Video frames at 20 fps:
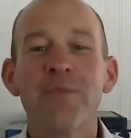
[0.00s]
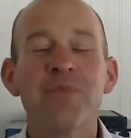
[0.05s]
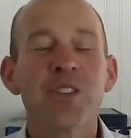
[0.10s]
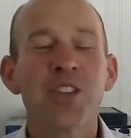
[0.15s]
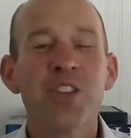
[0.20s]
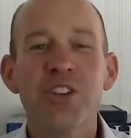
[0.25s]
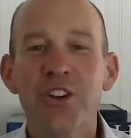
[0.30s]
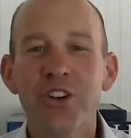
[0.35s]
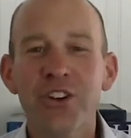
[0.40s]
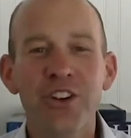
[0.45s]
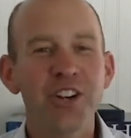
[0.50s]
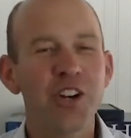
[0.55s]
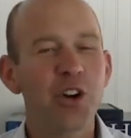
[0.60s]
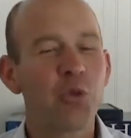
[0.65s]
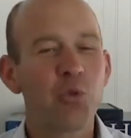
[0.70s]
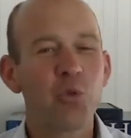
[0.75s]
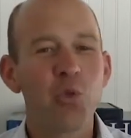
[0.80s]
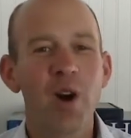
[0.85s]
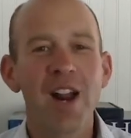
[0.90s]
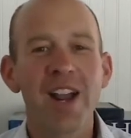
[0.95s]
You're going to
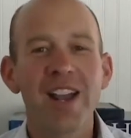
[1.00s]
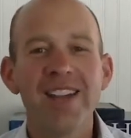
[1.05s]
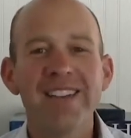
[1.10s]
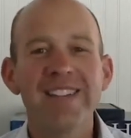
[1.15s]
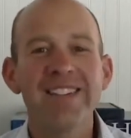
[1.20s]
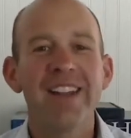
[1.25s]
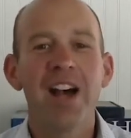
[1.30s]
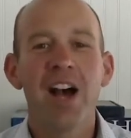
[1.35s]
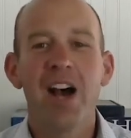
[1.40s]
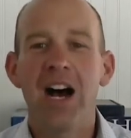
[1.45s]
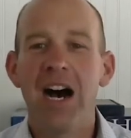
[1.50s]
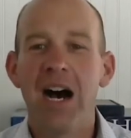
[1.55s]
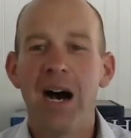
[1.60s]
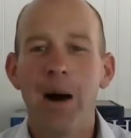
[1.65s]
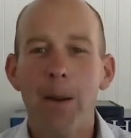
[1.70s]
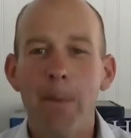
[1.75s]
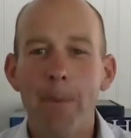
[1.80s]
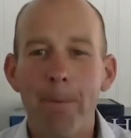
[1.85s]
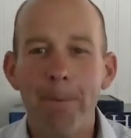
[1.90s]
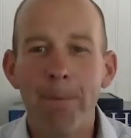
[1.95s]
raise
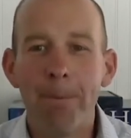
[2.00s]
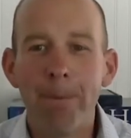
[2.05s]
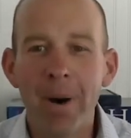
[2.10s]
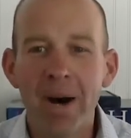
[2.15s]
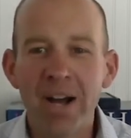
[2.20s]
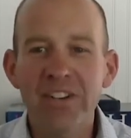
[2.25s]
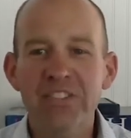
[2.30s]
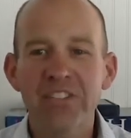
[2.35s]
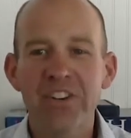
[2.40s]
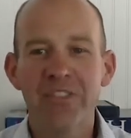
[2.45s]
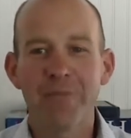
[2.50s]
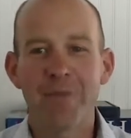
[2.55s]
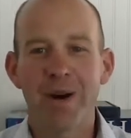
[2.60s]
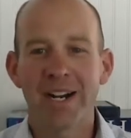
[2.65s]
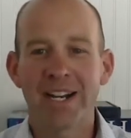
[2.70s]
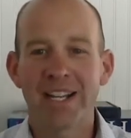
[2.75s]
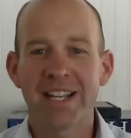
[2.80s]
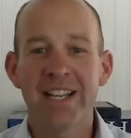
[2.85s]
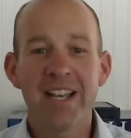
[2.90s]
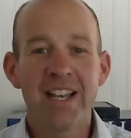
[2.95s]
a bunch of
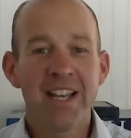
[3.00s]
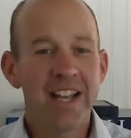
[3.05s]
money.